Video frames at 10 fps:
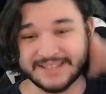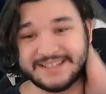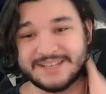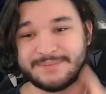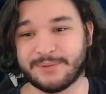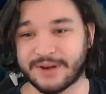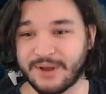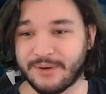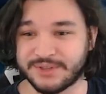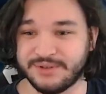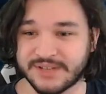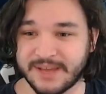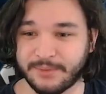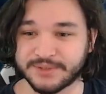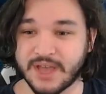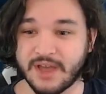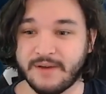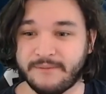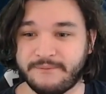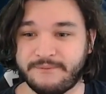of these, but we're gonna go with two temples.
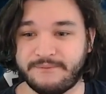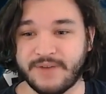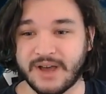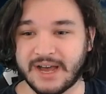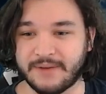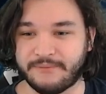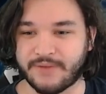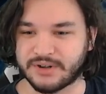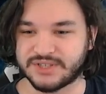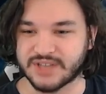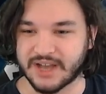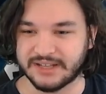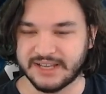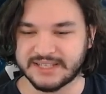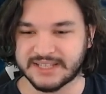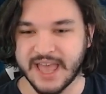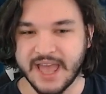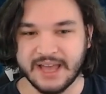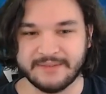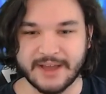Uh, Pharsalas.
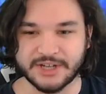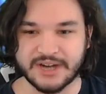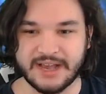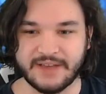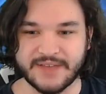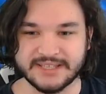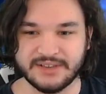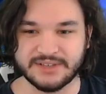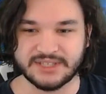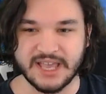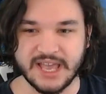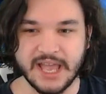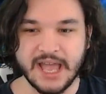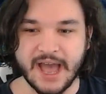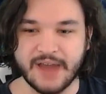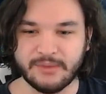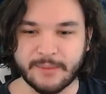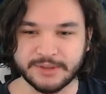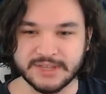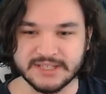I'm not sure how, if that's how you say it. I don't
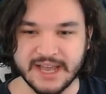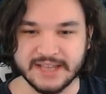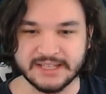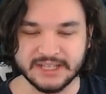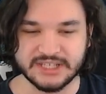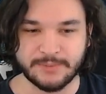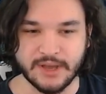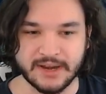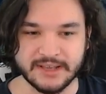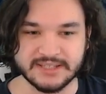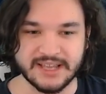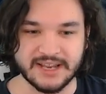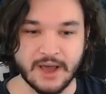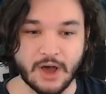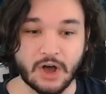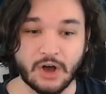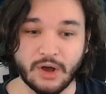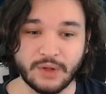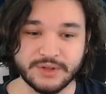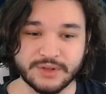remember what this guy does, to be honest. And
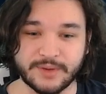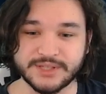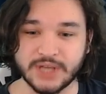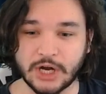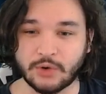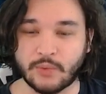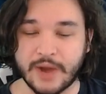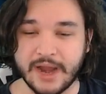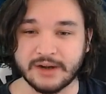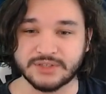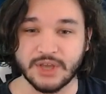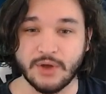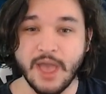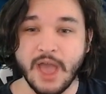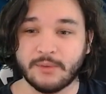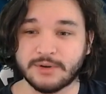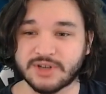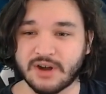all the other ones are rare. So we're starting